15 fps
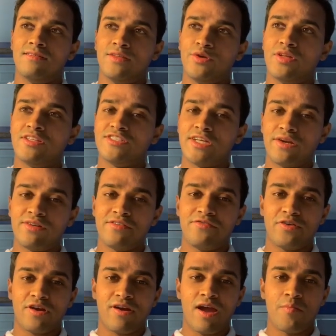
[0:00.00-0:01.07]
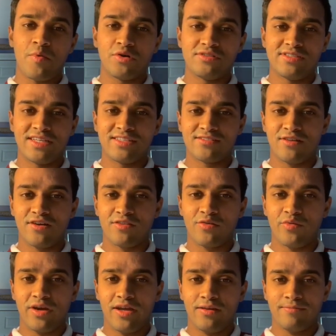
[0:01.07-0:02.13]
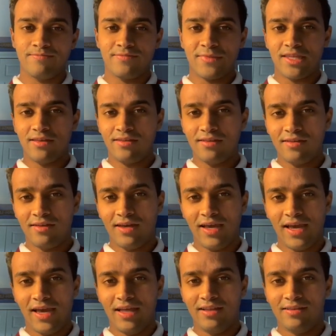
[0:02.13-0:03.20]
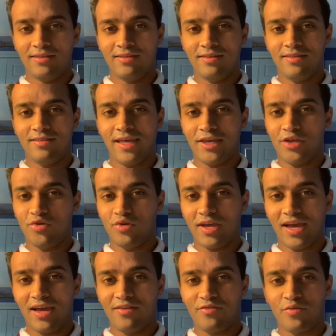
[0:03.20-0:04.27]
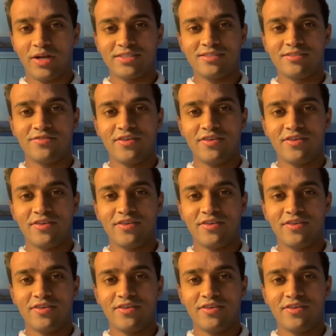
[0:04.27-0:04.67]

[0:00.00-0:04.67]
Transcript: you can generally figure out most things along the way. And thank you again for watching this